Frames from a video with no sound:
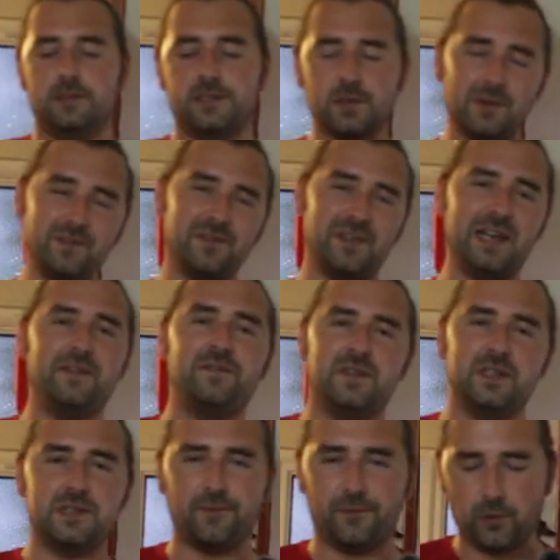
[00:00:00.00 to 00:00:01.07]
So I've left
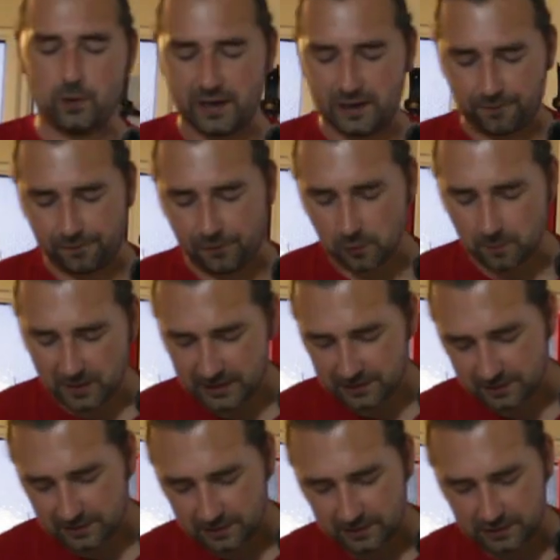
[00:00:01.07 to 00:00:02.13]
this for a few
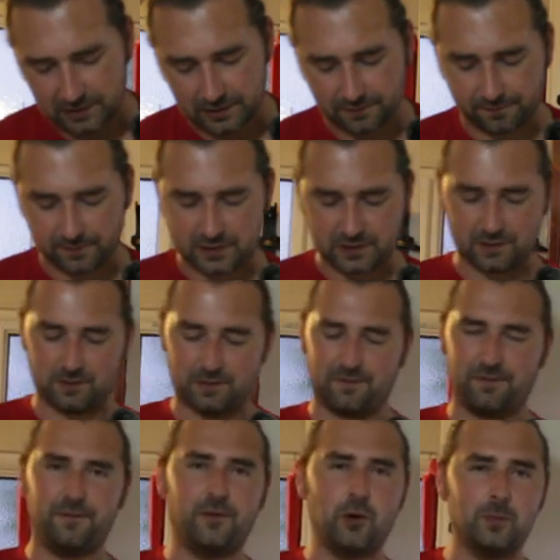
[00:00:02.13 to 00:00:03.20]
minutes just so the
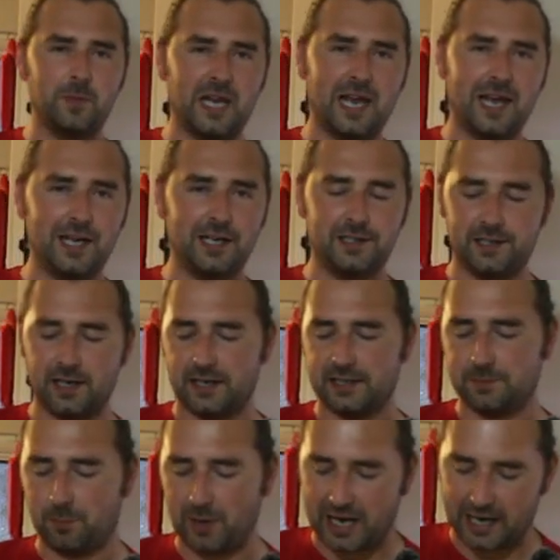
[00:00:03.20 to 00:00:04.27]
foamy head
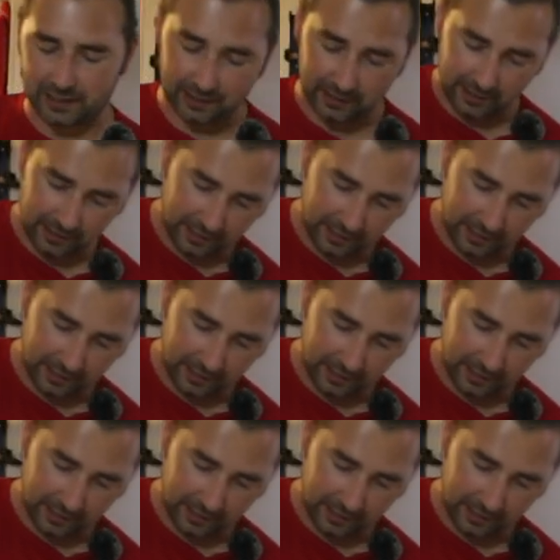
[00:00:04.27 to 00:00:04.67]
dies back,